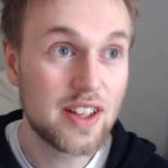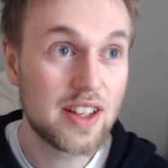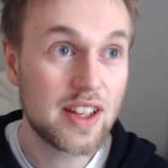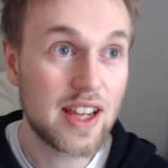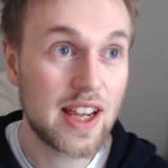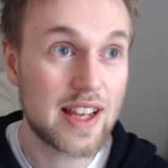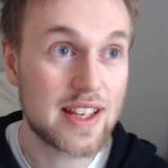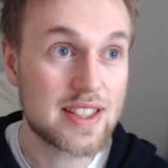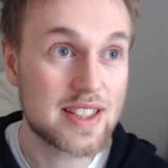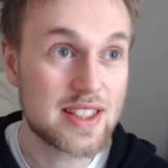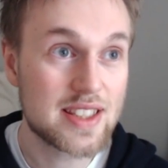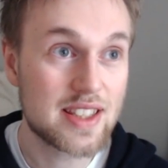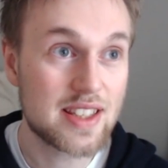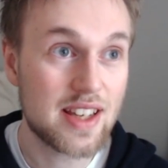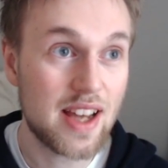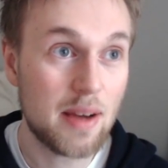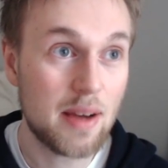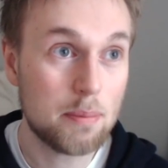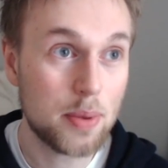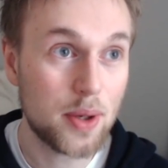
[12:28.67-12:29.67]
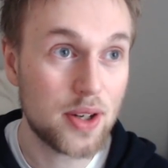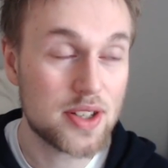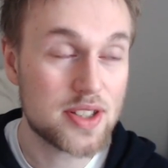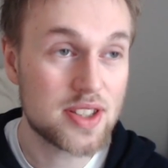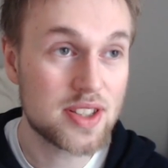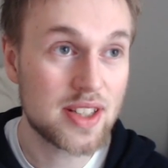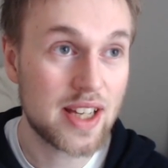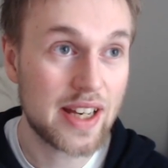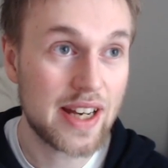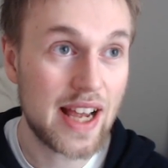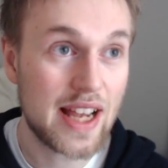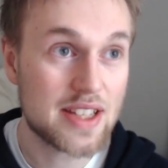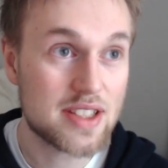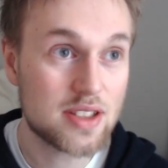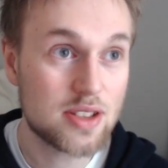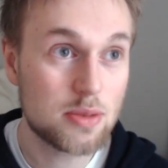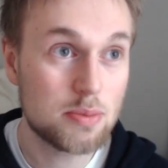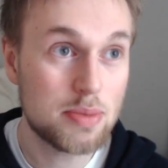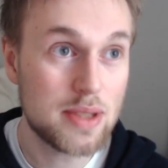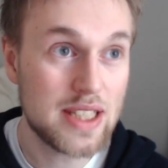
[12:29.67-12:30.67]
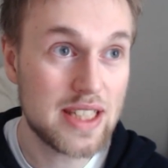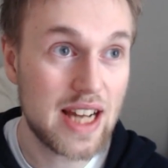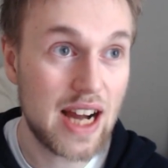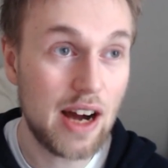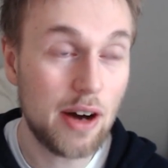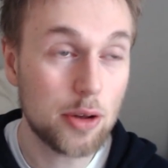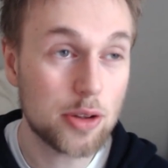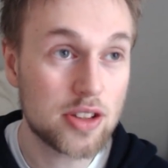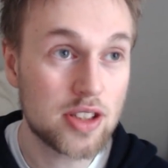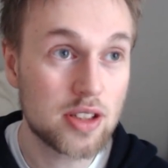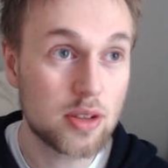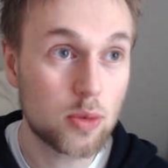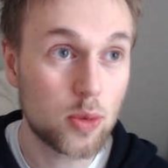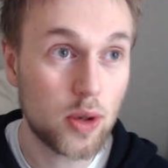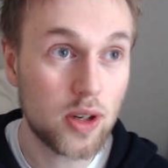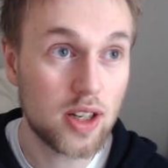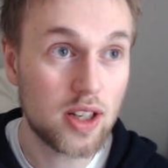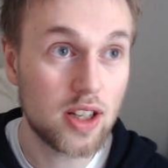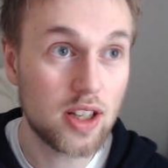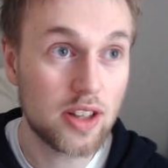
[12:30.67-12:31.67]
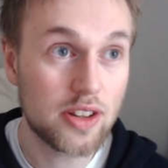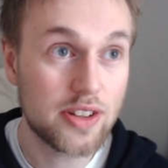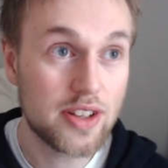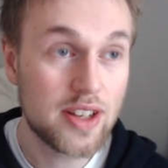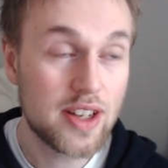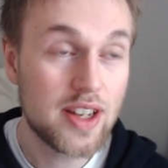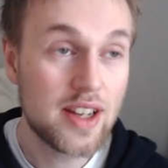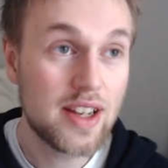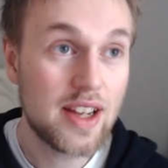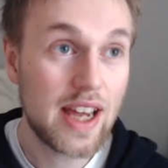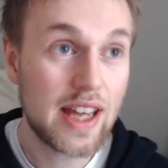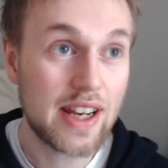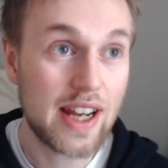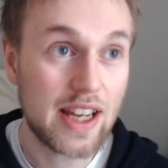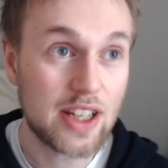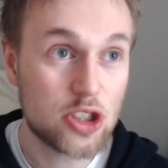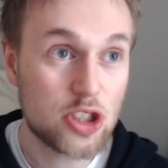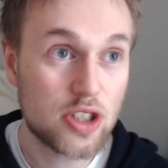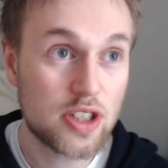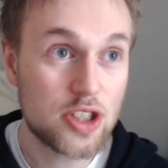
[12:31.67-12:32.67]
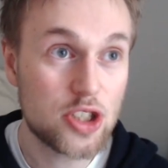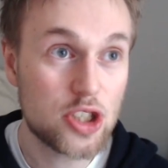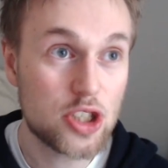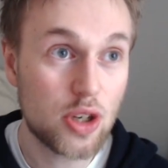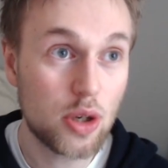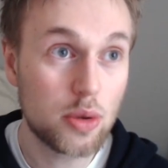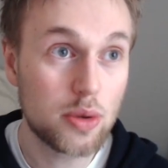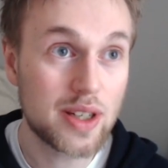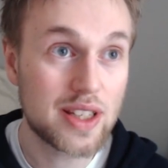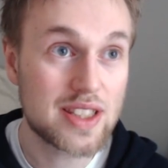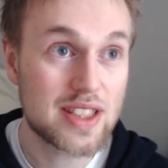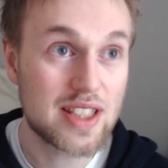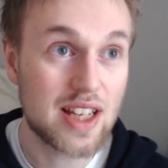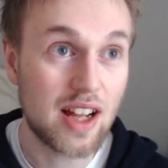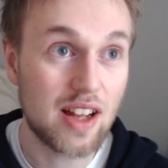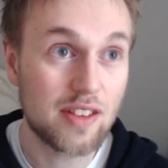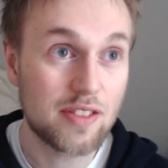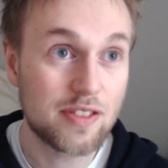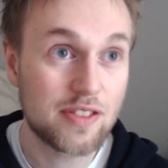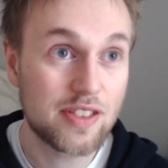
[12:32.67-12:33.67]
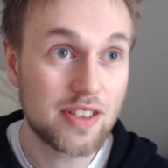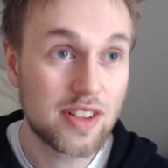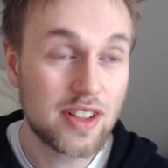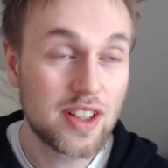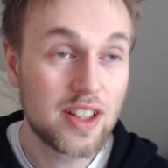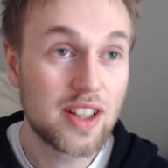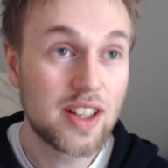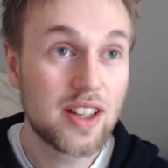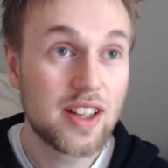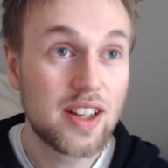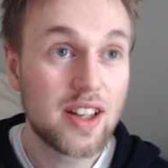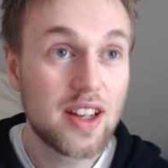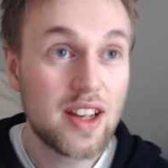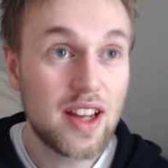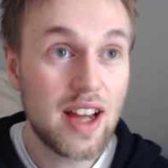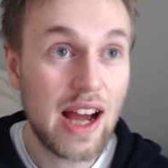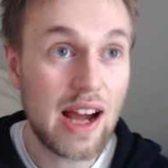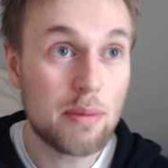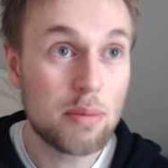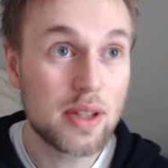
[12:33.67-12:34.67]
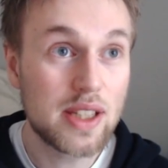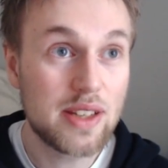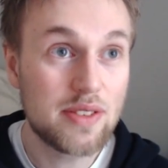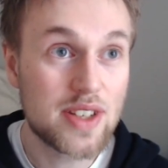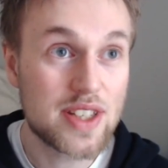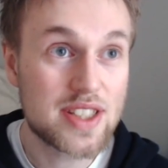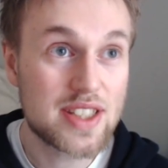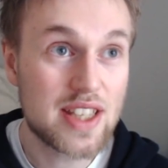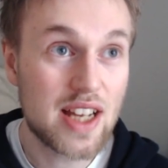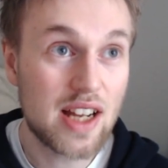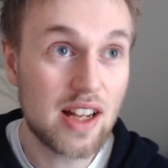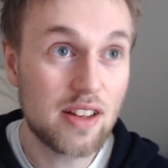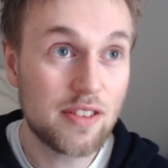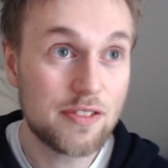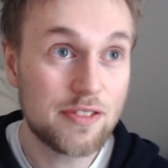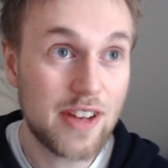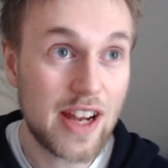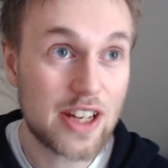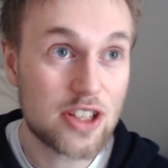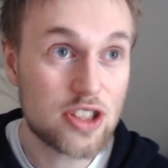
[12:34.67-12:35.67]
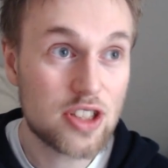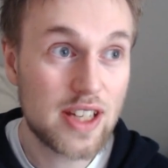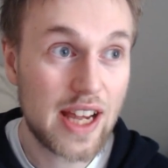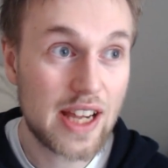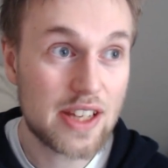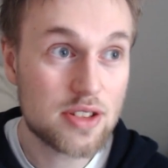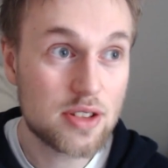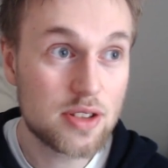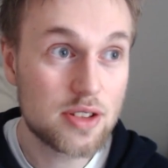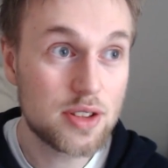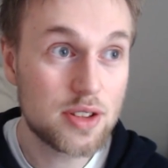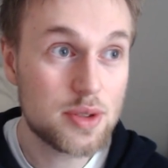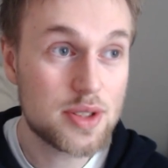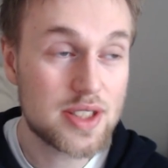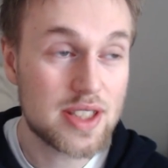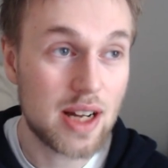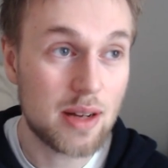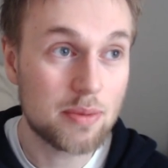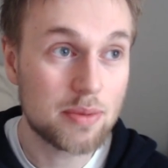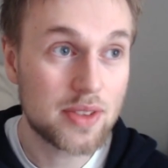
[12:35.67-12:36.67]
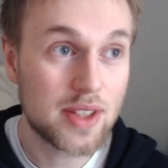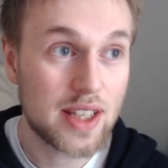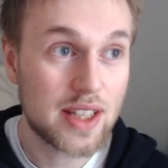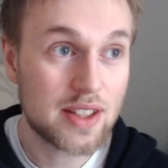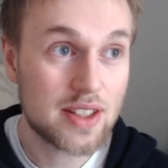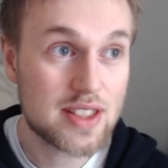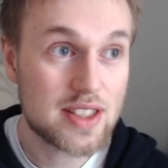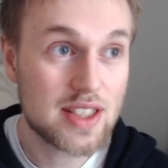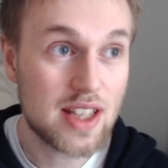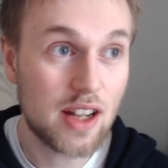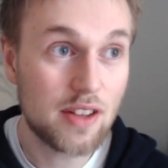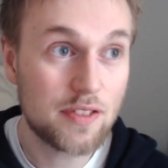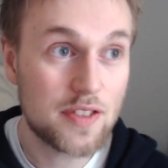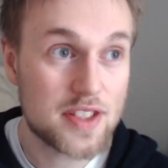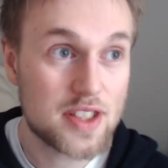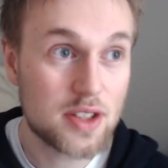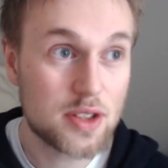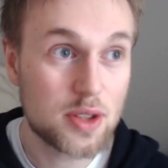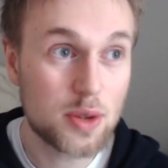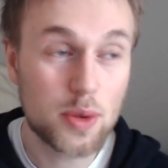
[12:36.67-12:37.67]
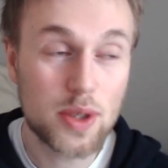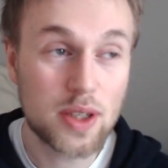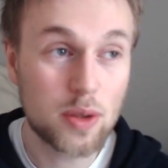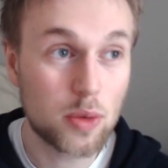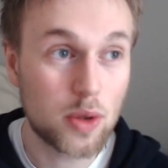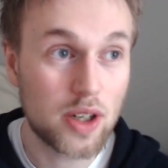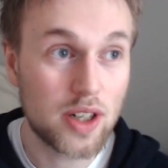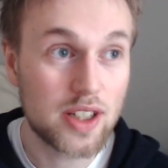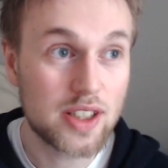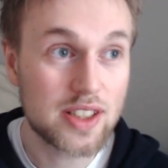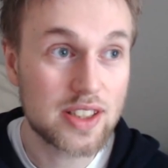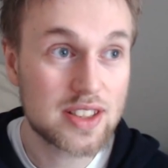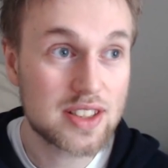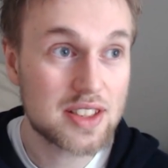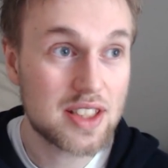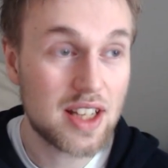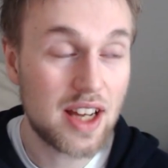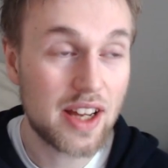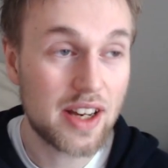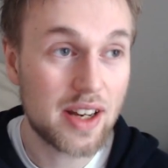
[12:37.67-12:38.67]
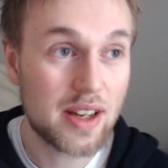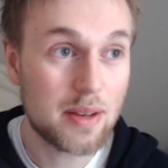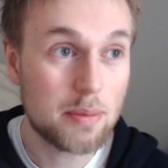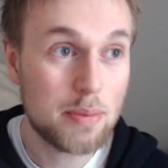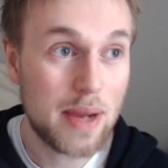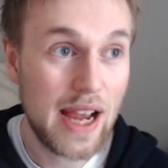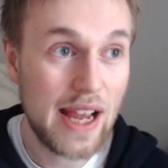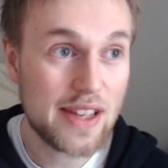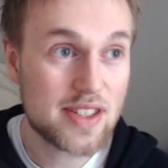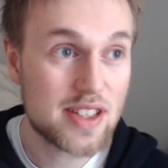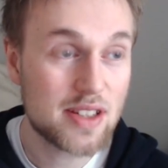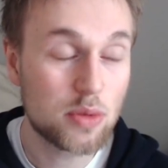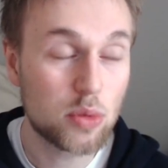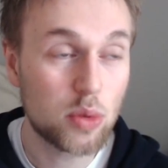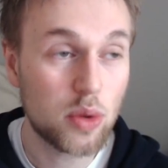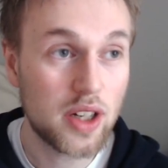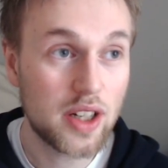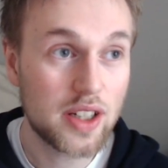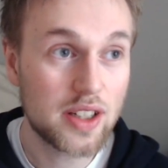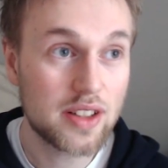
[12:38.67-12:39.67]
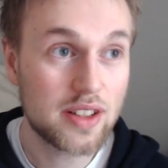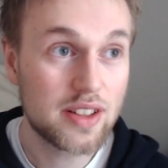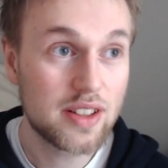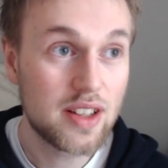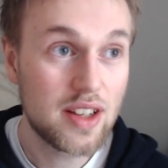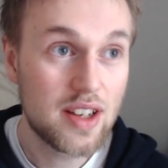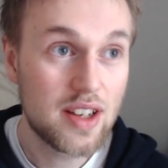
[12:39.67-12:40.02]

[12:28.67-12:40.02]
is a person that has to be out in the world and actually show itself. I believe the self actually has to do something. The self is a doing word, it's not a passive word.